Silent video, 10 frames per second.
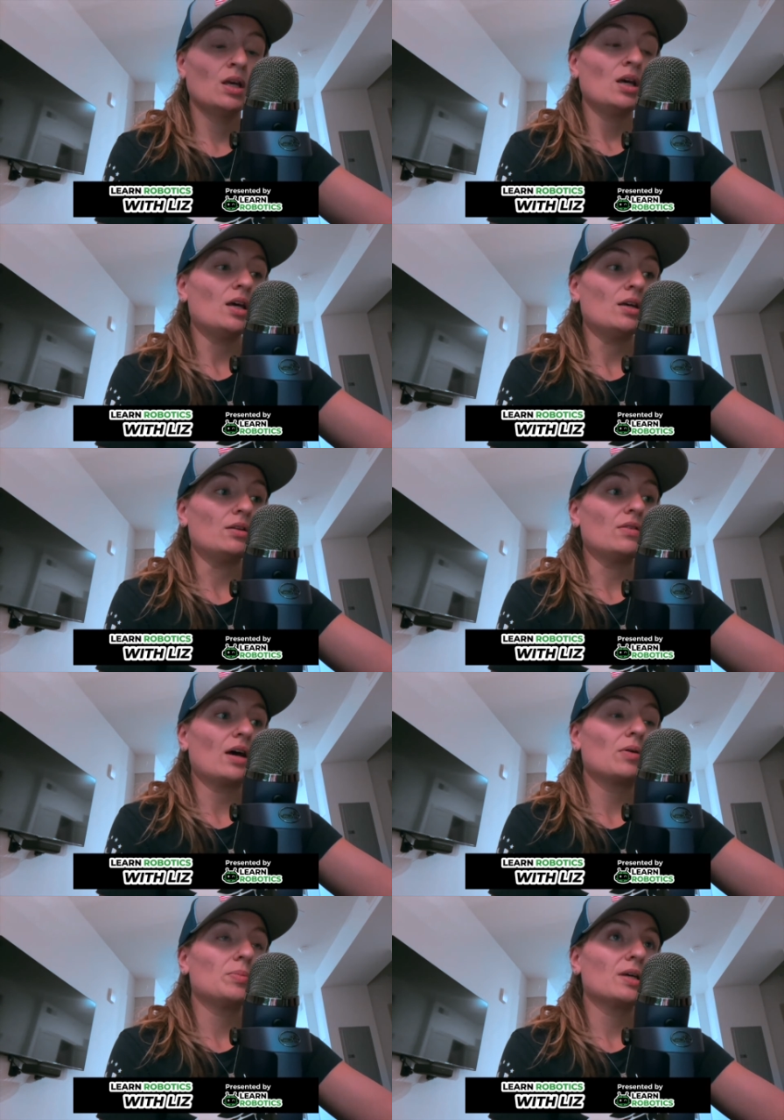And
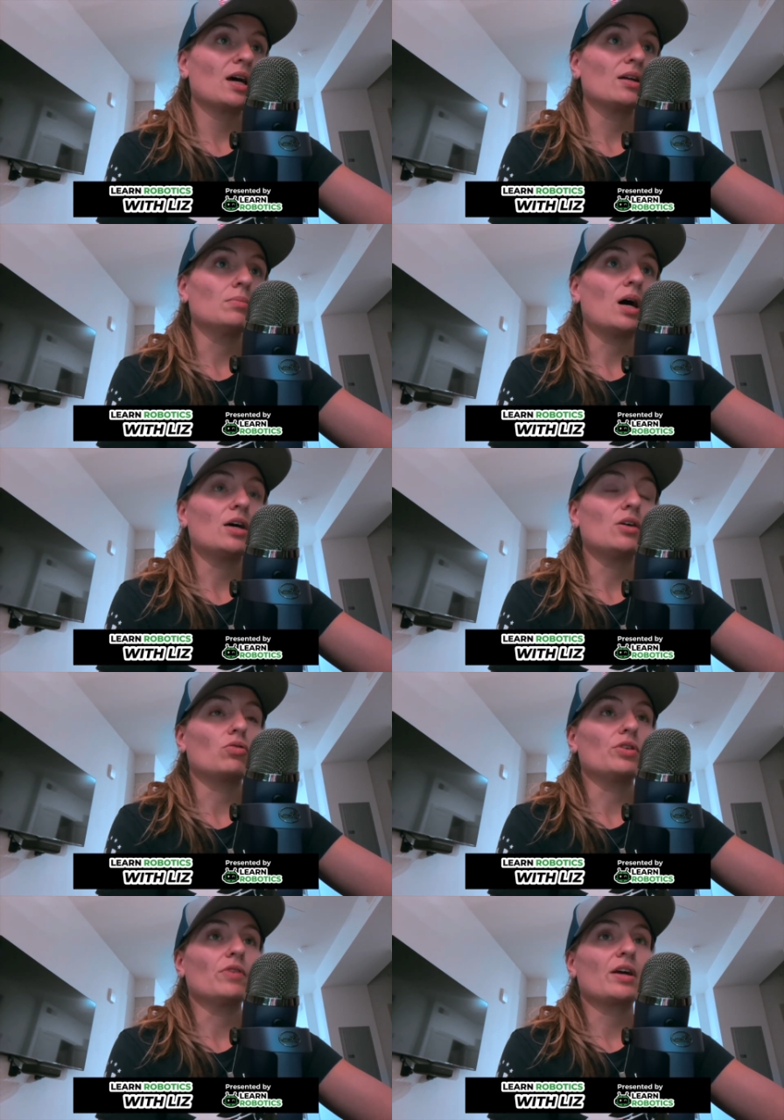that would be kind of my
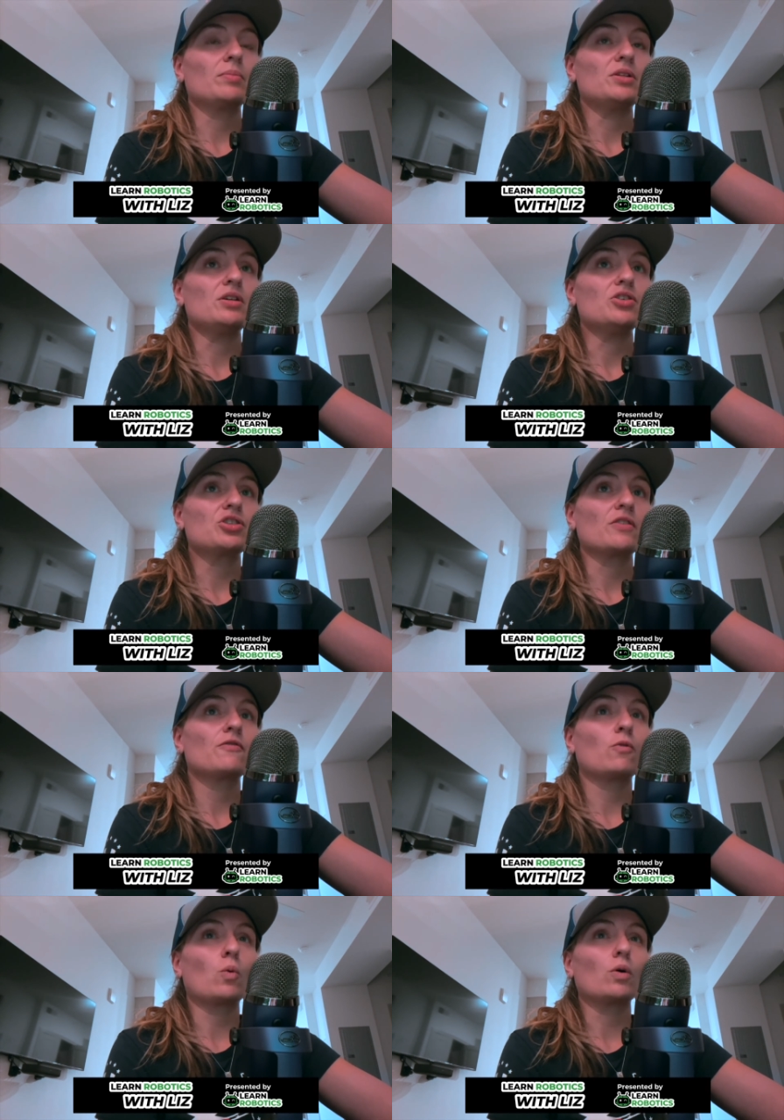only recommendation
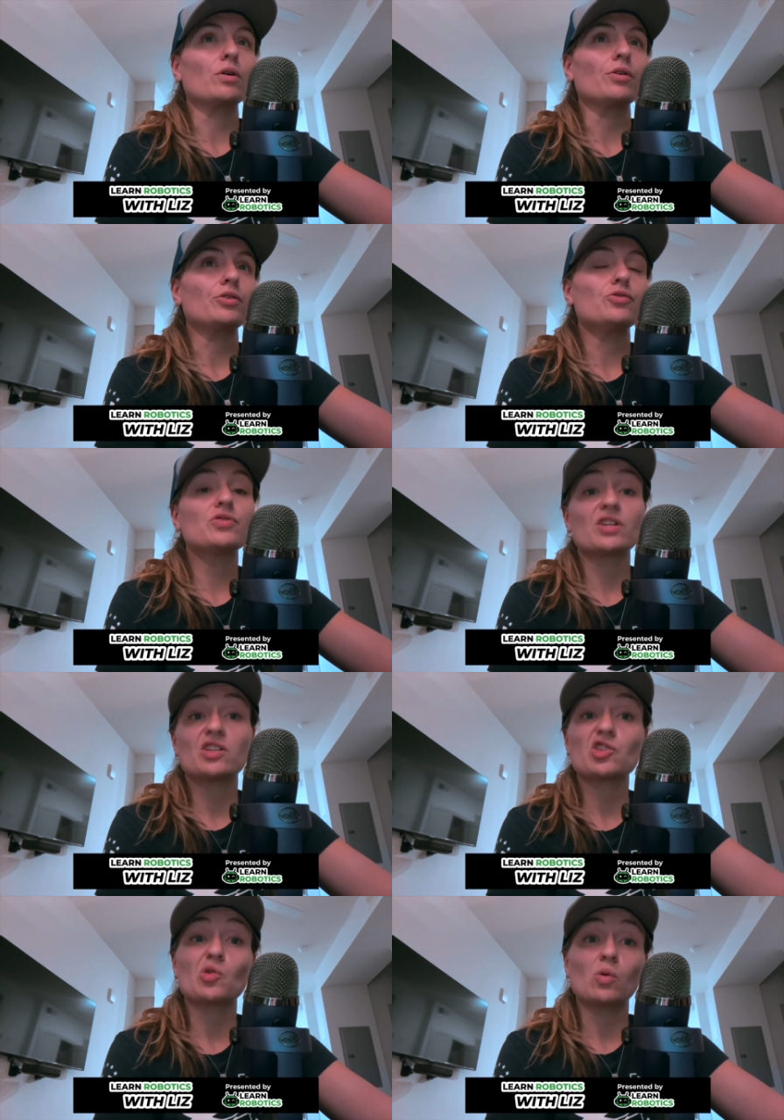for
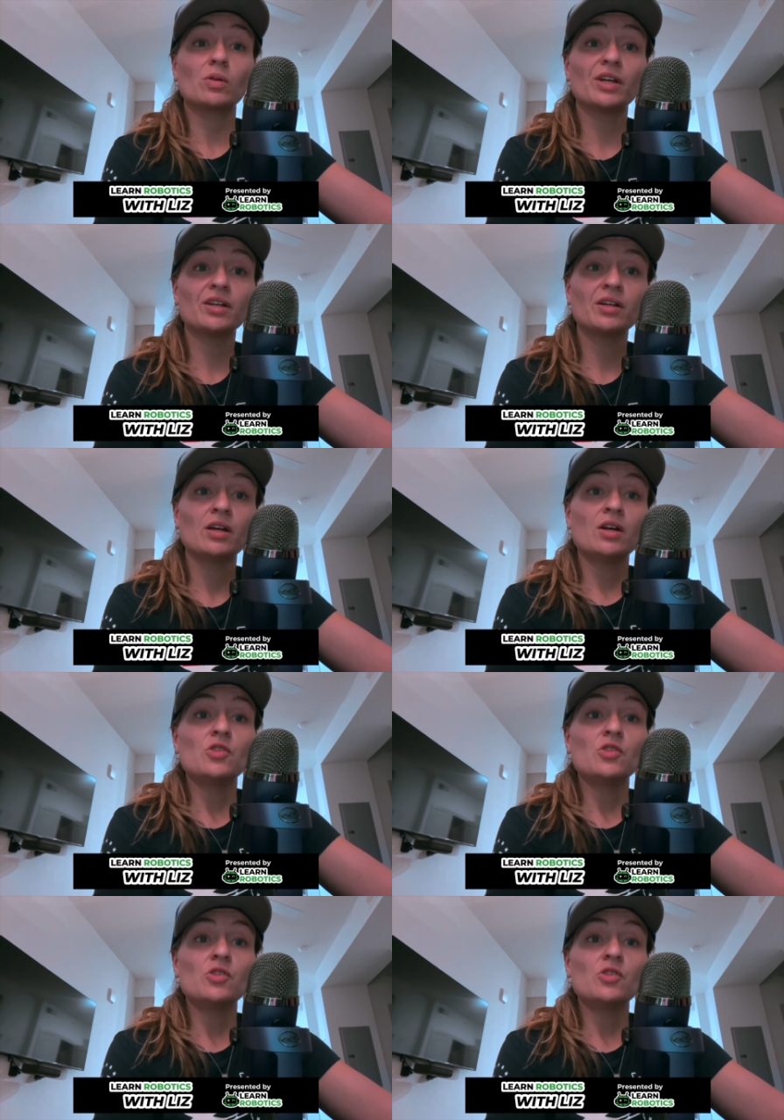using schooling